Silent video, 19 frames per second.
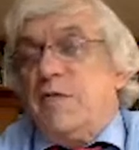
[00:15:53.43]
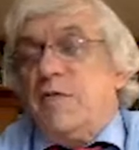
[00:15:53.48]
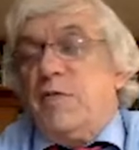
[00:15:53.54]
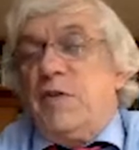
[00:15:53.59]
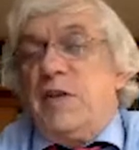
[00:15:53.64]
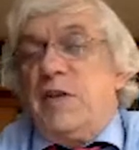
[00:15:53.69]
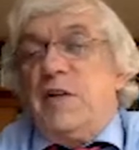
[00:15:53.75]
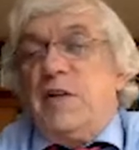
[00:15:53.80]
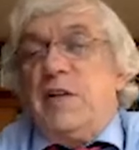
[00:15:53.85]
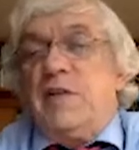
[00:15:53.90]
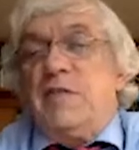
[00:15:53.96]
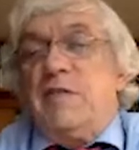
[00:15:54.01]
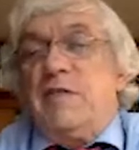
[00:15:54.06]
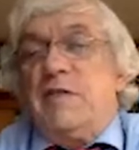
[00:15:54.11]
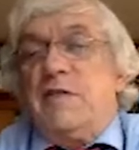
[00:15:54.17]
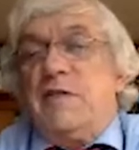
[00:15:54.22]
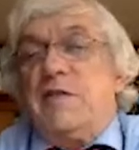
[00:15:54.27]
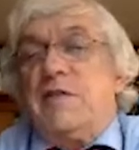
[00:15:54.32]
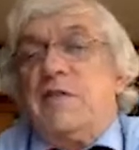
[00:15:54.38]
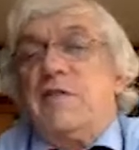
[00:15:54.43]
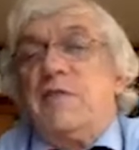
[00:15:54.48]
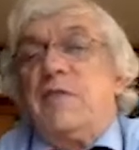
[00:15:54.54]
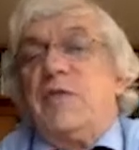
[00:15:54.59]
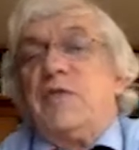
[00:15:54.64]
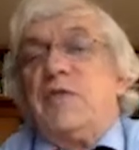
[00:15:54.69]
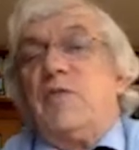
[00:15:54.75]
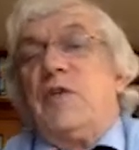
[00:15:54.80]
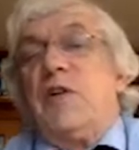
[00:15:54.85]
A multilateral system
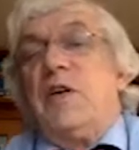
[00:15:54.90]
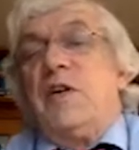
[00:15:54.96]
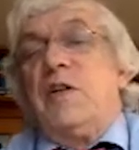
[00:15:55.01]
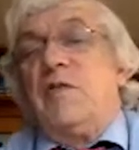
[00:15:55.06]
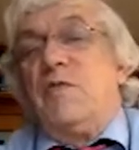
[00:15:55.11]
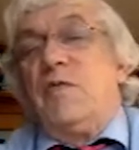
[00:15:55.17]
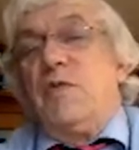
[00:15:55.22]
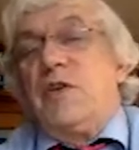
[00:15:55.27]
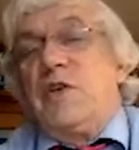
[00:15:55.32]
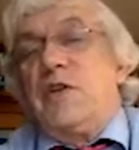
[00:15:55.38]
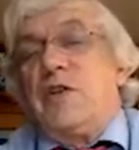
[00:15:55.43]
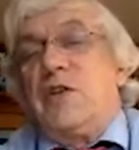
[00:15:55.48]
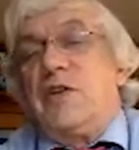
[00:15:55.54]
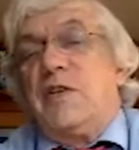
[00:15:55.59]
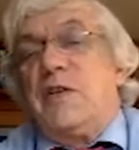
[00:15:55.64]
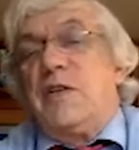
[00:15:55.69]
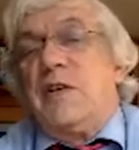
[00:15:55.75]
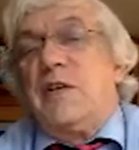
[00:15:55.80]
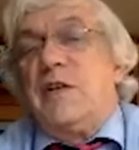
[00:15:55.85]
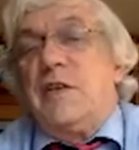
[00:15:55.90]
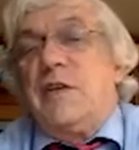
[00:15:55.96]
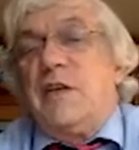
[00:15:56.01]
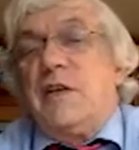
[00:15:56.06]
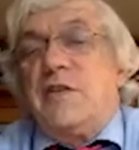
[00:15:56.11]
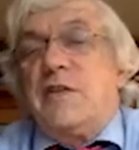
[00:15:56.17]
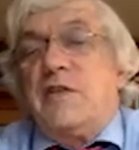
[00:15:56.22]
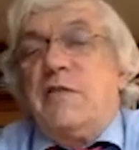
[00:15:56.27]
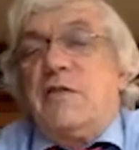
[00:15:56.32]
is one in which
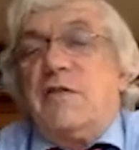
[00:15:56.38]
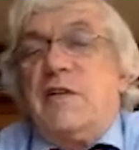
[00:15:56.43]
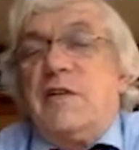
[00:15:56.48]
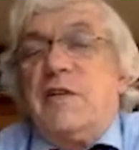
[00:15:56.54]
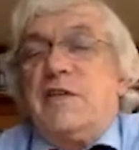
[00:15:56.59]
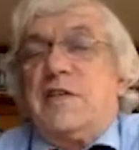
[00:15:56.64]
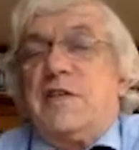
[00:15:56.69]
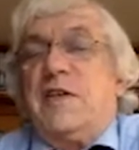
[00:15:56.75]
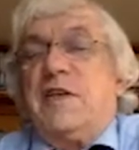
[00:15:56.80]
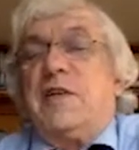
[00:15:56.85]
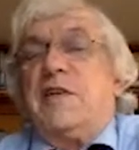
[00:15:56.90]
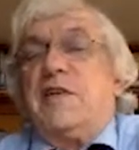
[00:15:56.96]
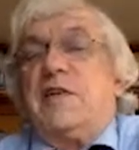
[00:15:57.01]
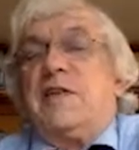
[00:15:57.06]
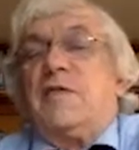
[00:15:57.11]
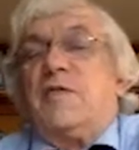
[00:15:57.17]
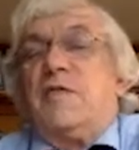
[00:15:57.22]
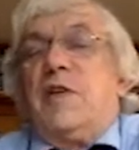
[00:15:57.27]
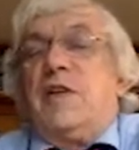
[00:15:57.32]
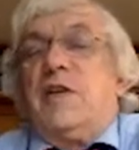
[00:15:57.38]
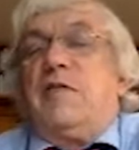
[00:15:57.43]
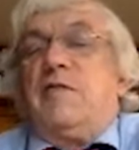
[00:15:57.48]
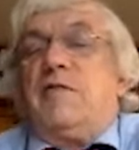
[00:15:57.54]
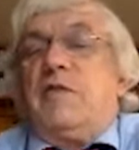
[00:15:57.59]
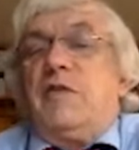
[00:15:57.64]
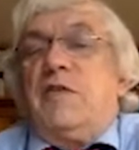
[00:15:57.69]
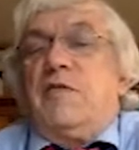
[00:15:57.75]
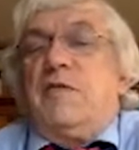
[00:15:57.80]
international organizations play a
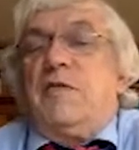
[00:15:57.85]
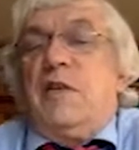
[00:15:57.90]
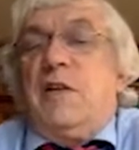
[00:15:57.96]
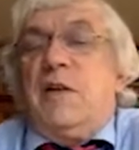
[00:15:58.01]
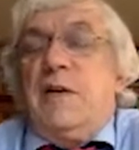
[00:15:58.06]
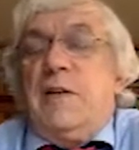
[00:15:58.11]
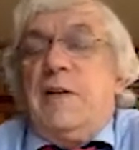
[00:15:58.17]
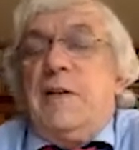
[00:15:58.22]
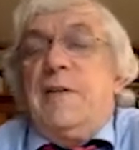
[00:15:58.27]
role,